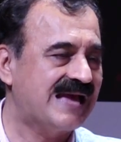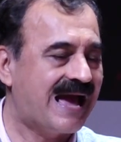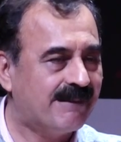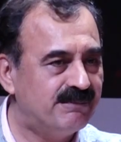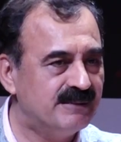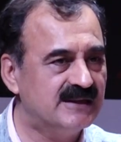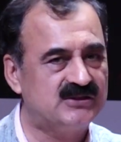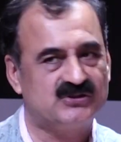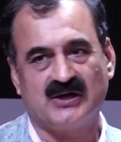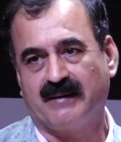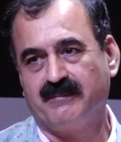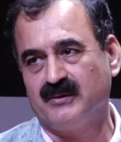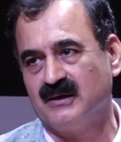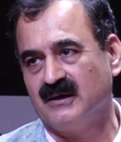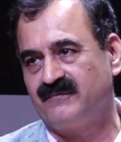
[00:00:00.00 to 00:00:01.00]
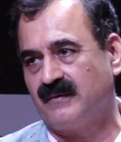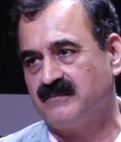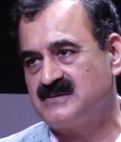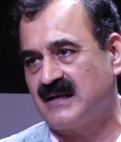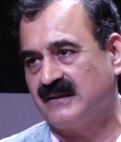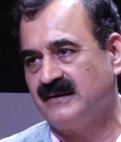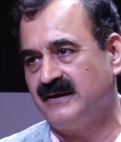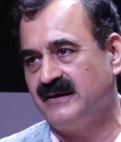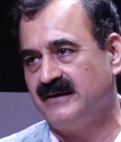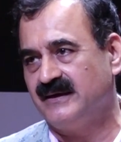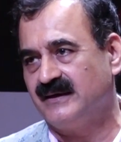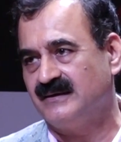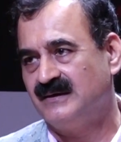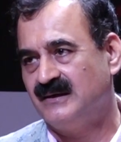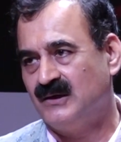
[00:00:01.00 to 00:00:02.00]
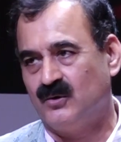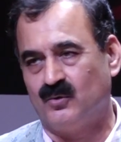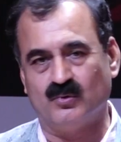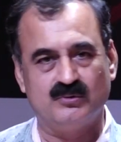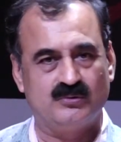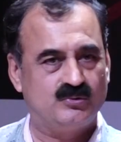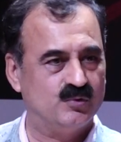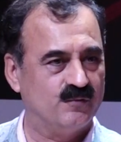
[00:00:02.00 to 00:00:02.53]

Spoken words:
of this appellate tribunal from southern India,